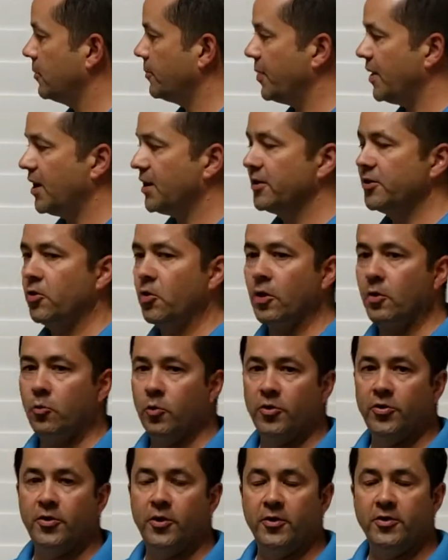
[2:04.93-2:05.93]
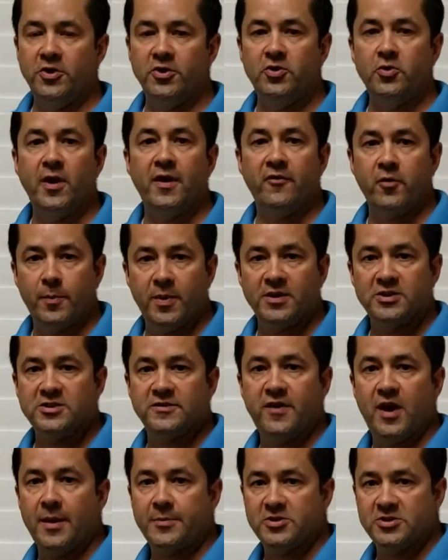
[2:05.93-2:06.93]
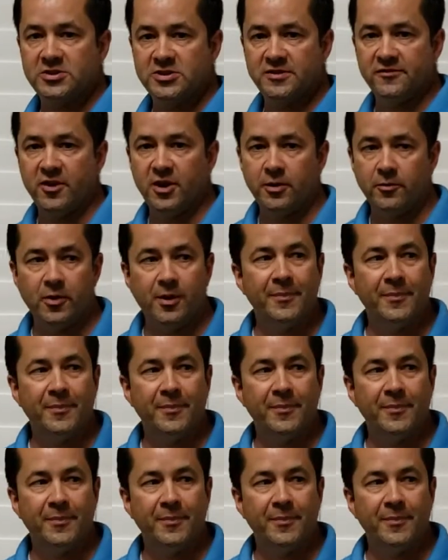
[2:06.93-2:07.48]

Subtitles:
poly or wood though, you do have a bunch of options available.